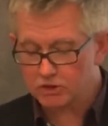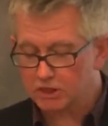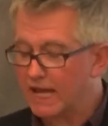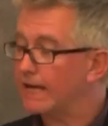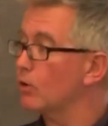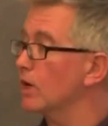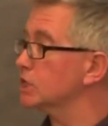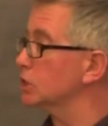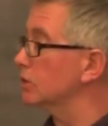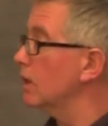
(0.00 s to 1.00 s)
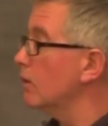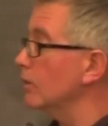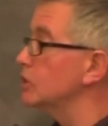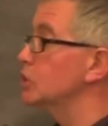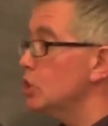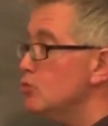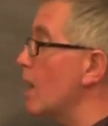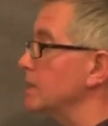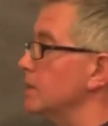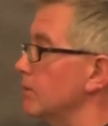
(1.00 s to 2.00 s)
to that question with too
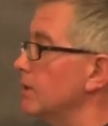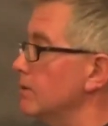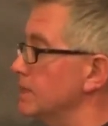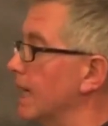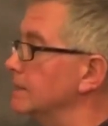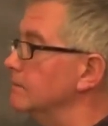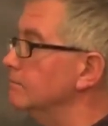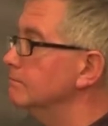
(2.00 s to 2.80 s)
much enthusiasm.